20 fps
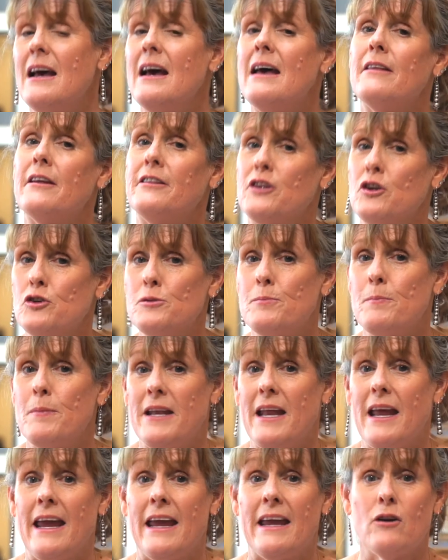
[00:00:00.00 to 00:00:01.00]
that there's been
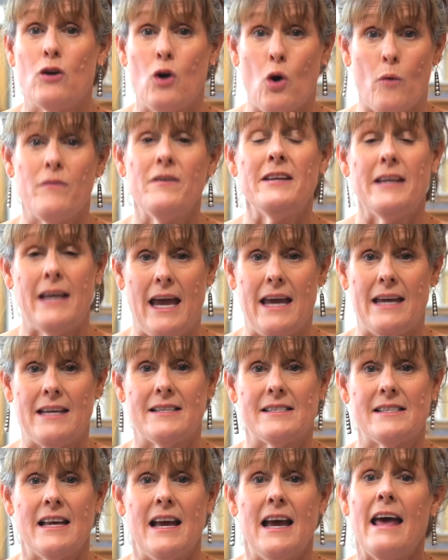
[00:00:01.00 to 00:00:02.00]
a COVID
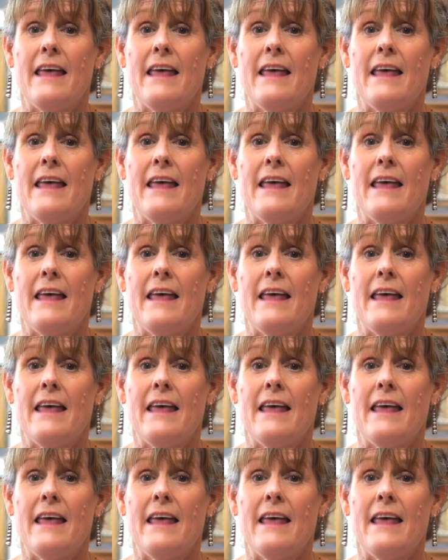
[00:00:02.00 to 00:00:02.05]
case,